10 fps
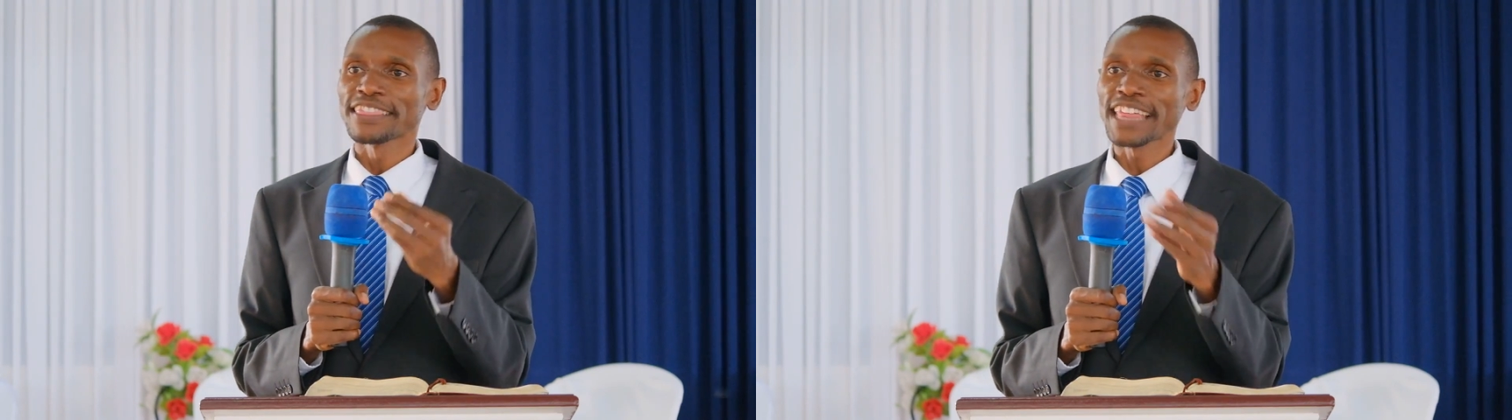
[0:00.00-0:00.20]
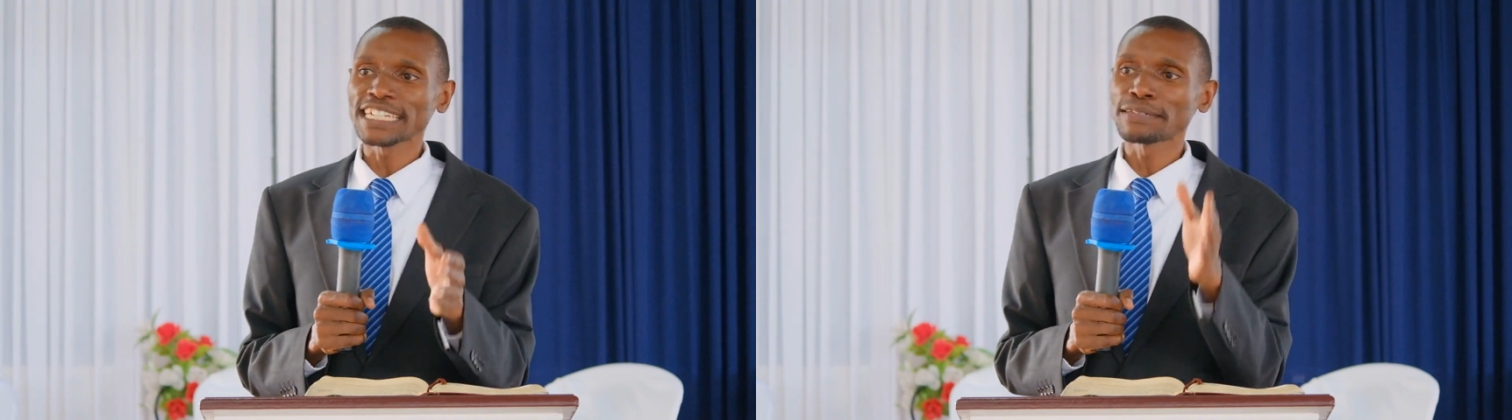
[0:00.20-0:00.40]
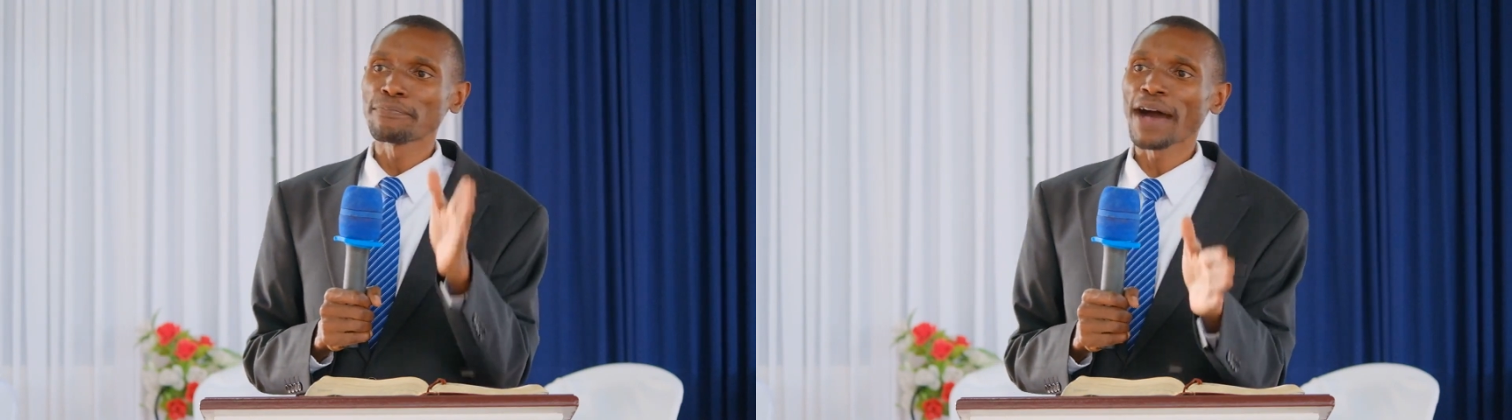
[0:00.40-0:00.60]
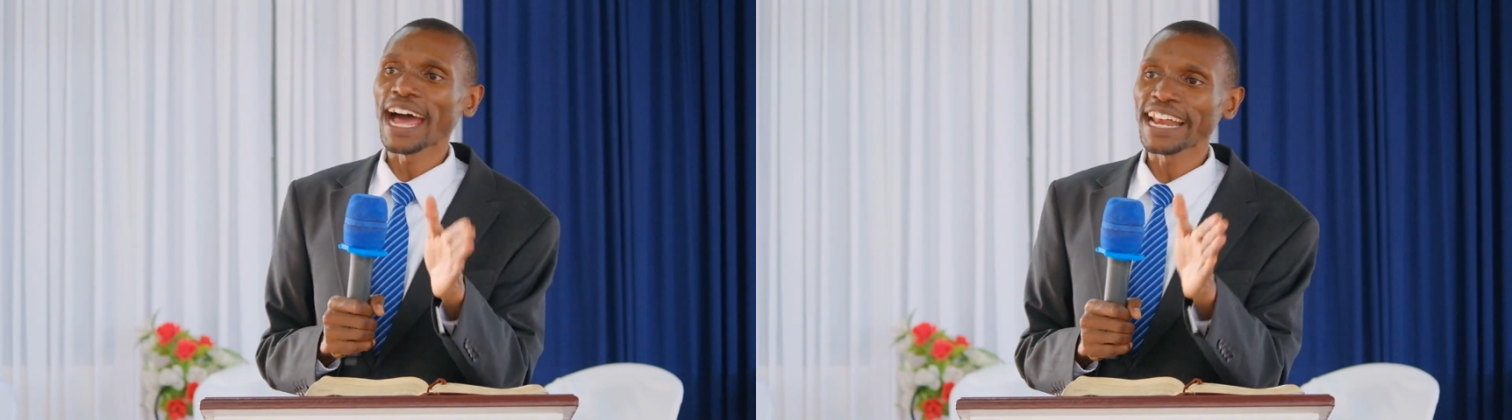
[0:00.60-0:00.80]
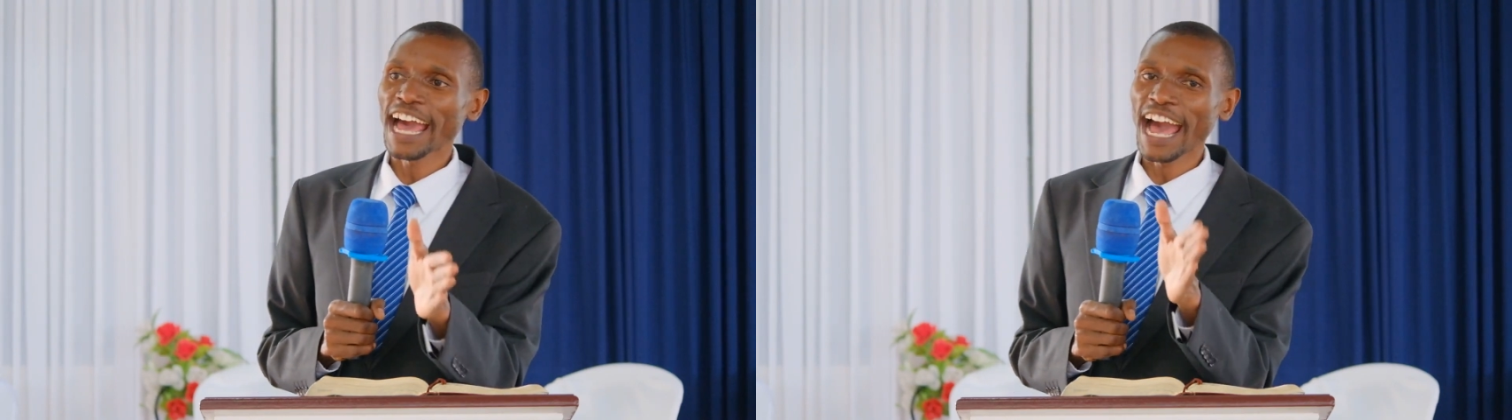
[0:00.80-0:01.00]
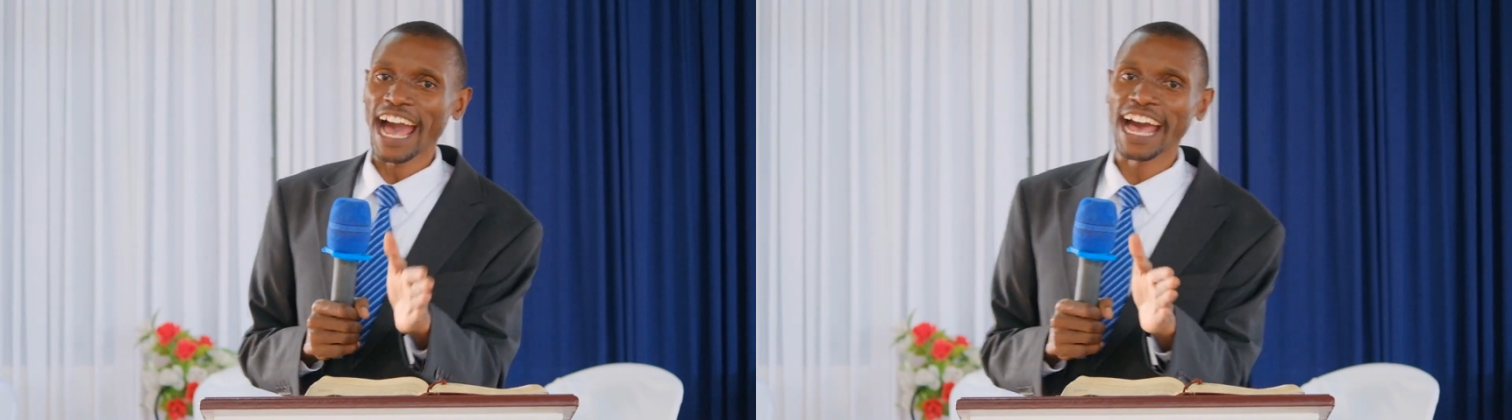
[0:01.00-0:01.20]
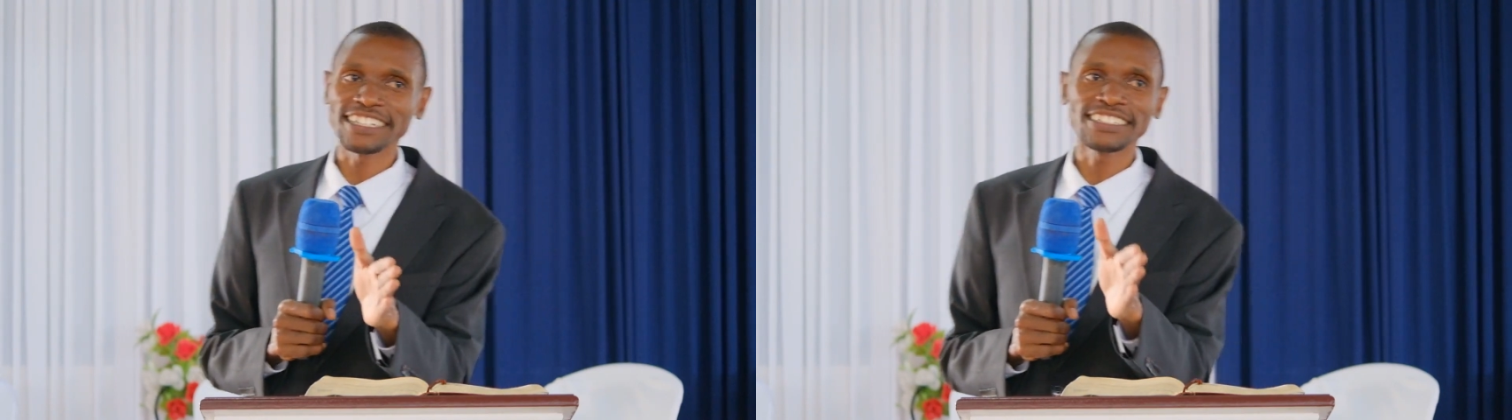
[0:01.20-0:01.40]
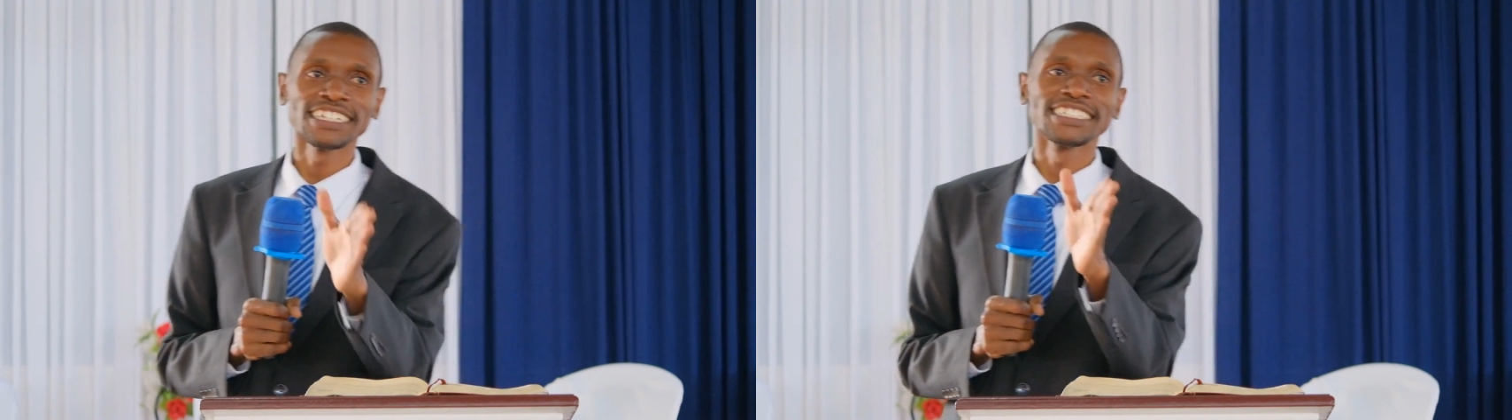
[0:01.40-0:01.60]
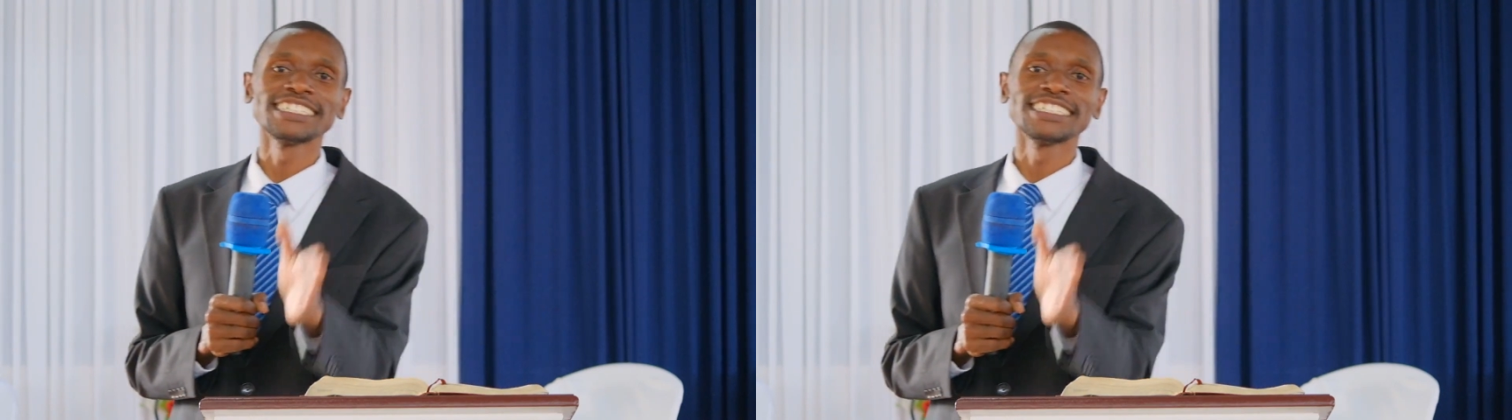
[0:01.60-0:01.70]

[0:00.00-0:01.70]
that man has